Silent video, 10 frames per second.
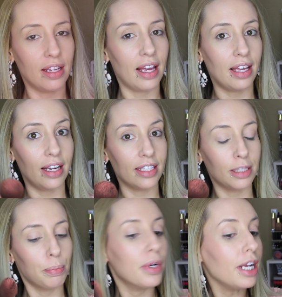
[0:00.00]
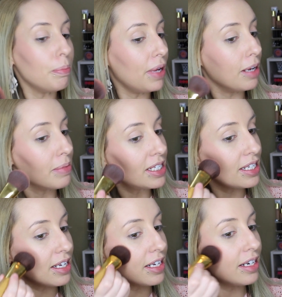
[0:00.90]
And it's pretty
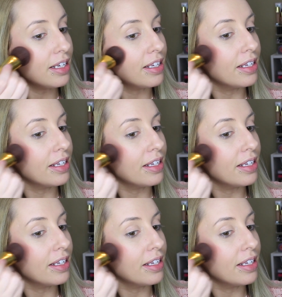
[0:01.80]
pigmented,